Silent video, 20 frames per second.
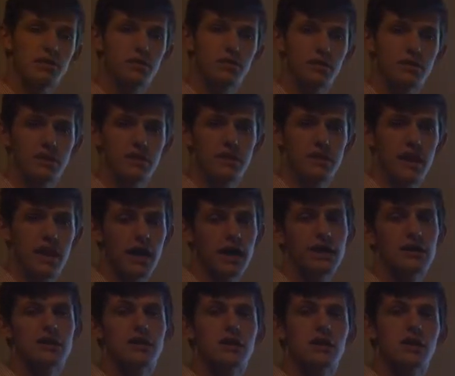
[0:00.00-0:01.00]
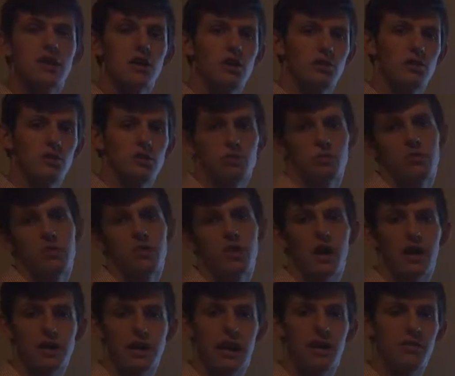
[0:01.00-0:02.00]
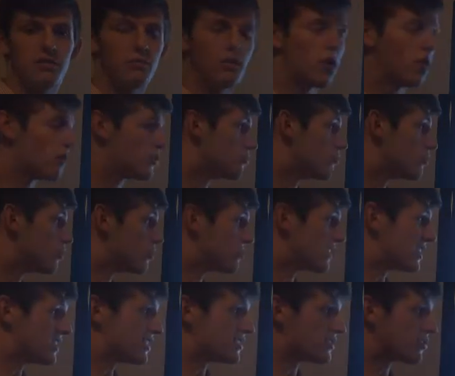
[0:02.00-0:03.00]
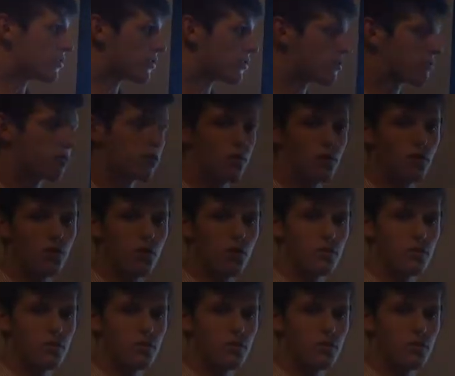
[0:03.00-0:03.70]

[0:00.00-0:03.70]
in between the stands, which will allow the ball to move easier through the